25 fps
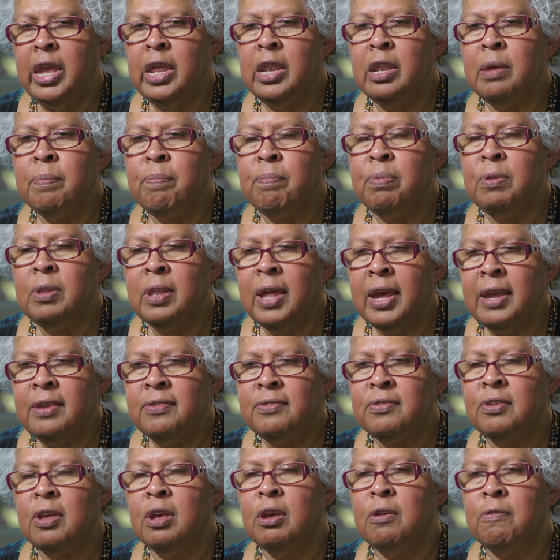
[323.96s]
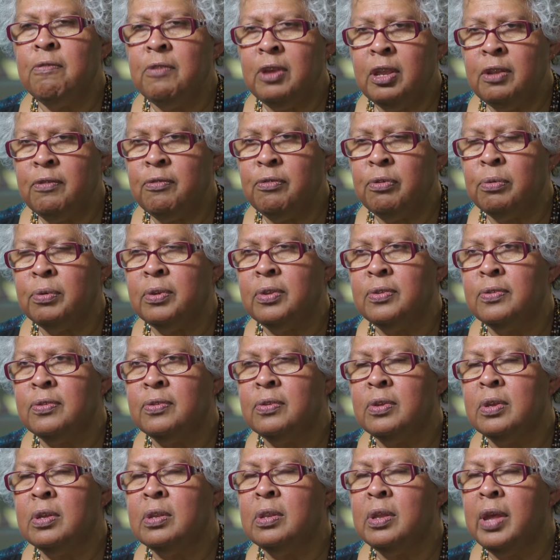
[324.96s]
in a place of
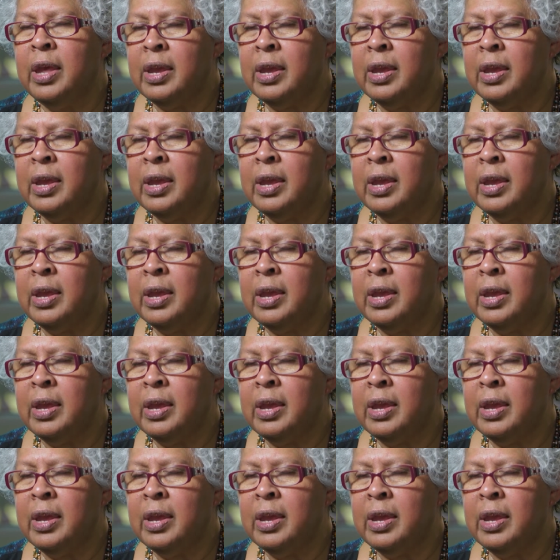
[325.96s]
influence, and